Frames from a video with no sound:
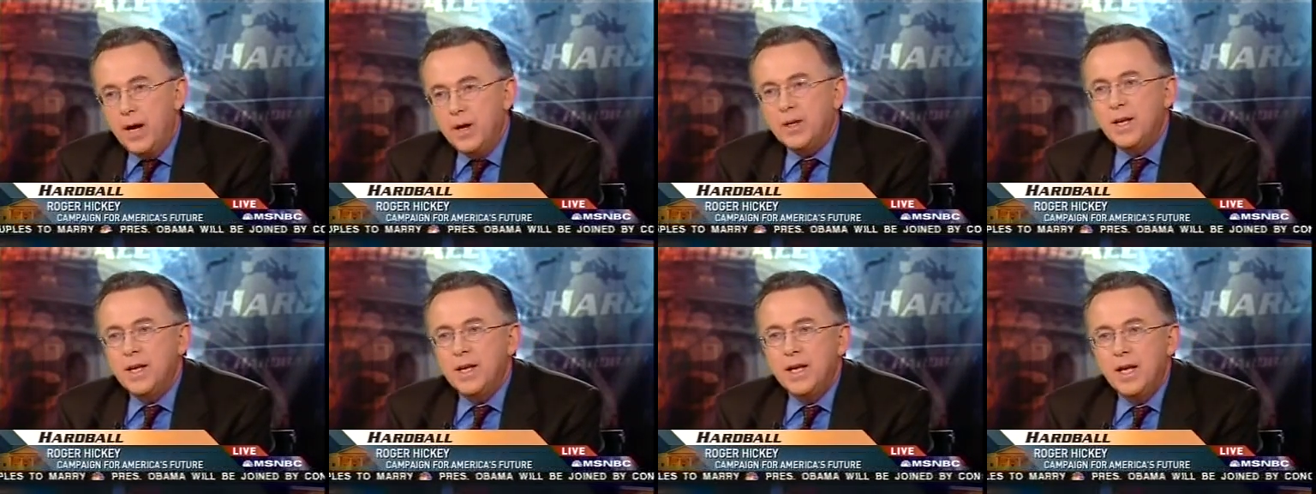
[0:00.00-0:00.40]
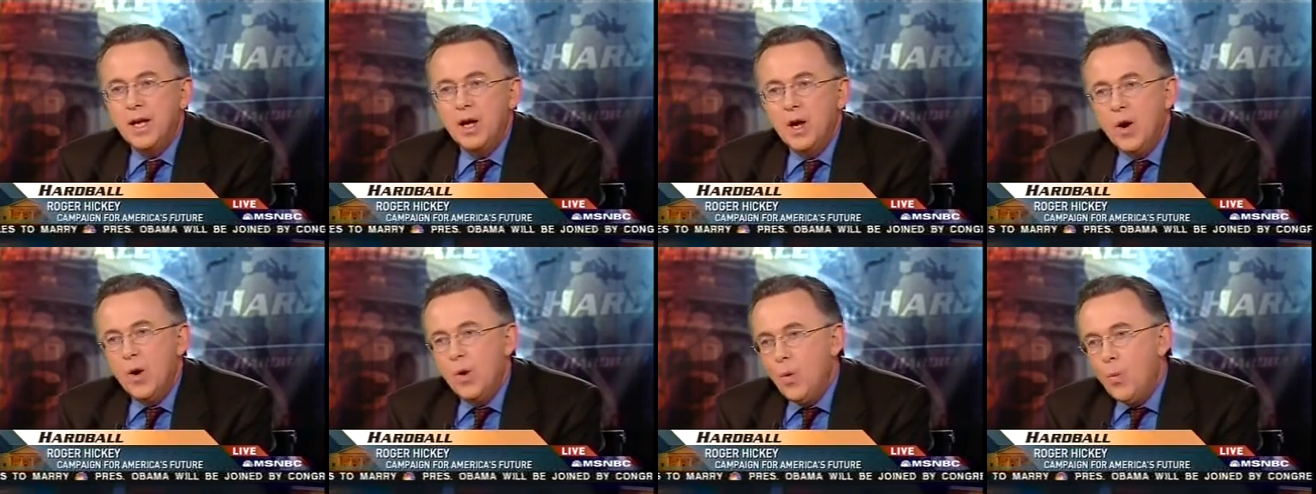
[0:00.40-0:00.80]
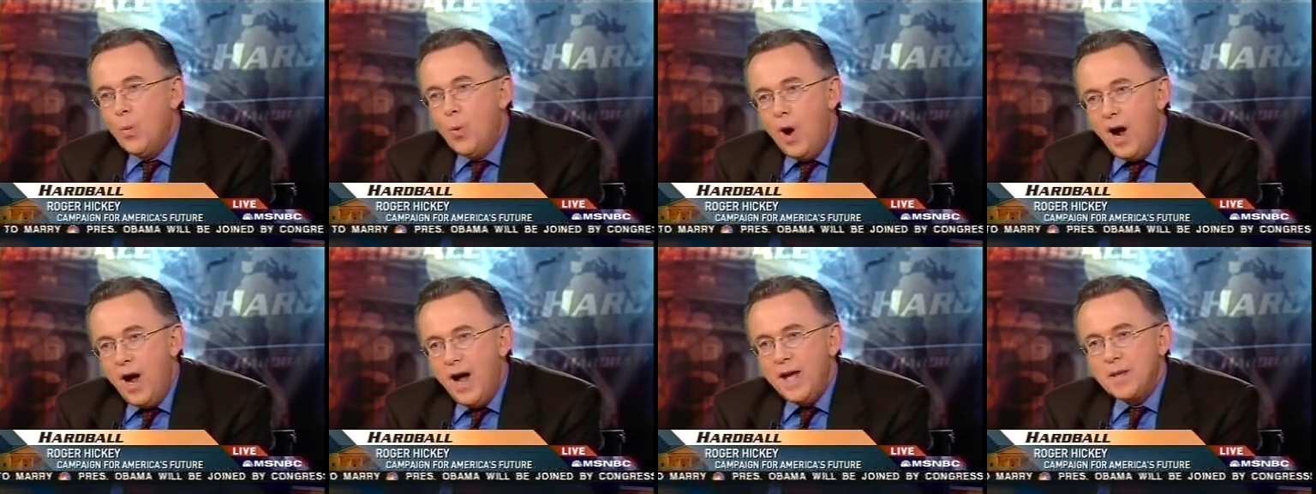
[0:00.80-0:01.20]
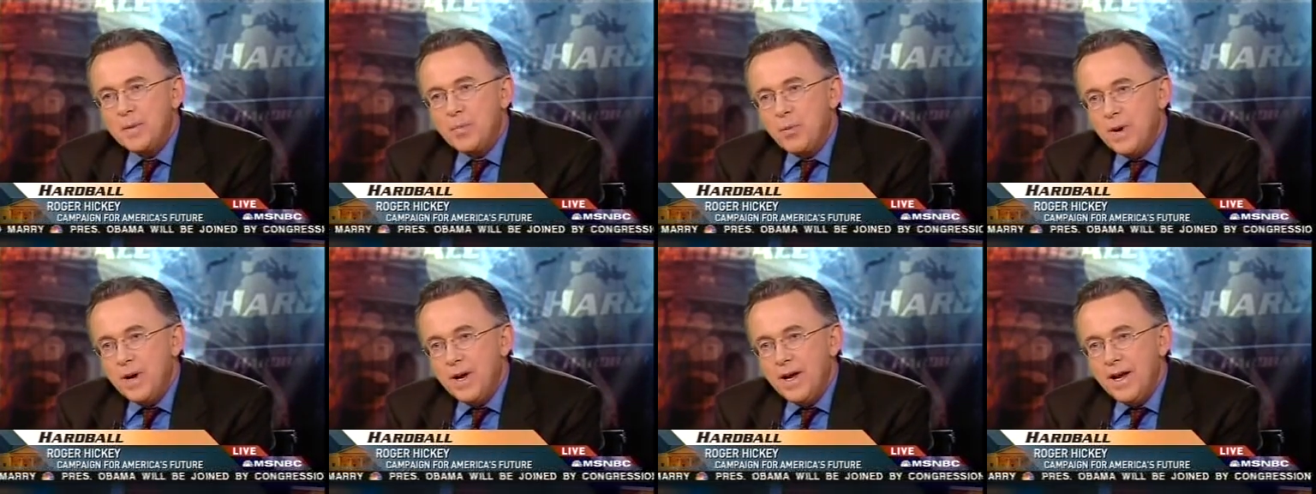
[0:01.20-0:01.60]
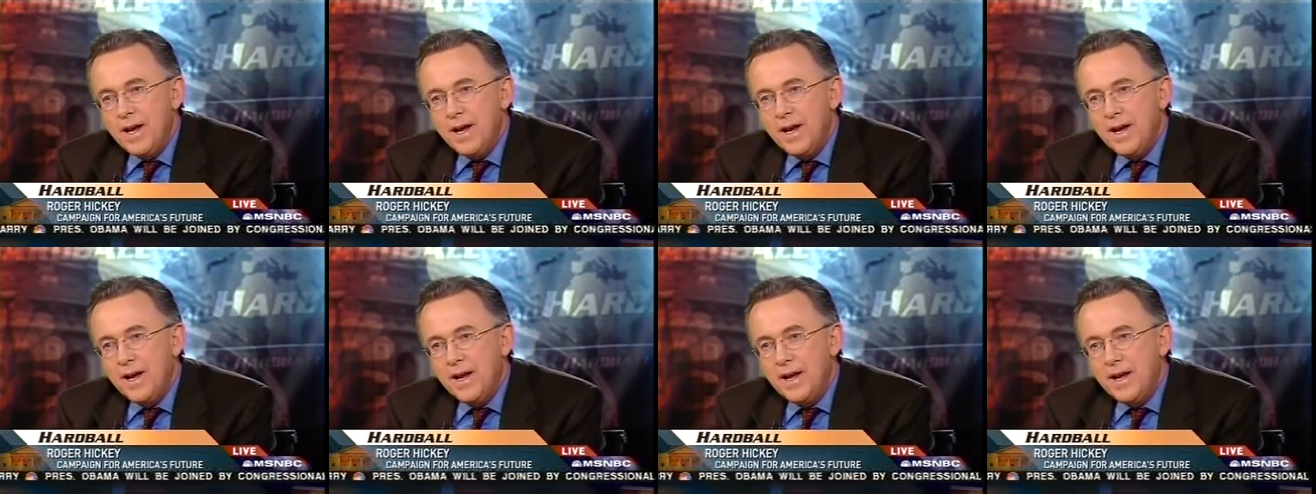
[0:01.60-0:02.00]
Do you have access to the
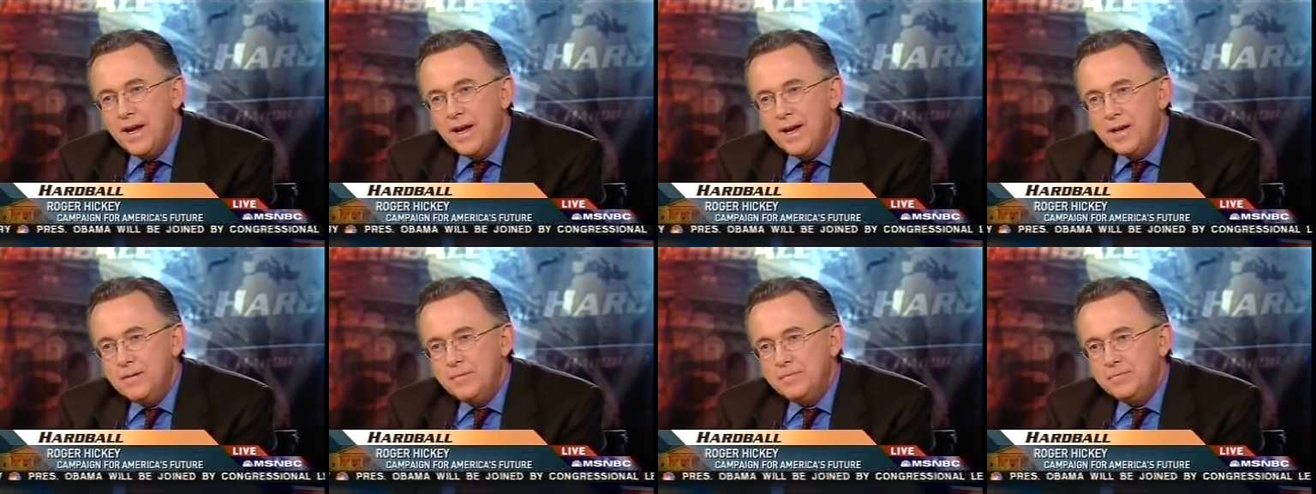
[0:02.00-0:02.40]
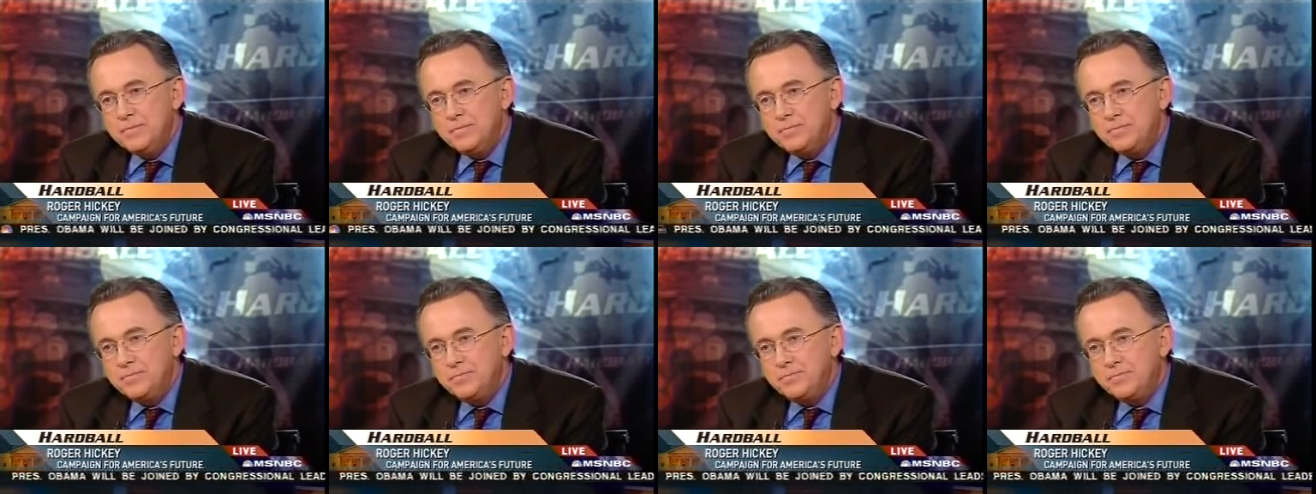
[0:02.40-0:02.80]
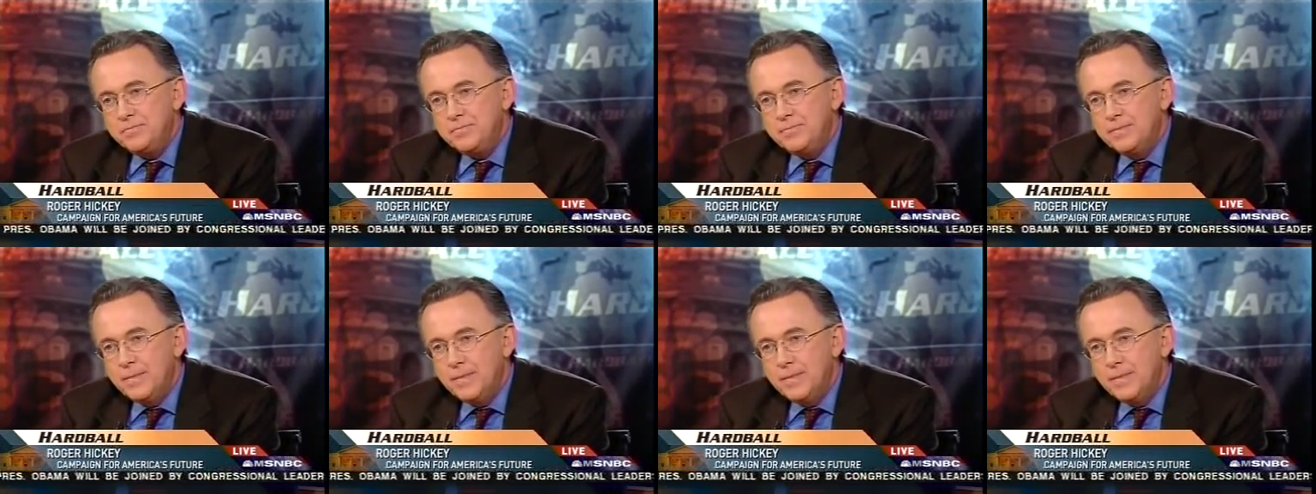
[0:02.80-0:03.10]
Obama list of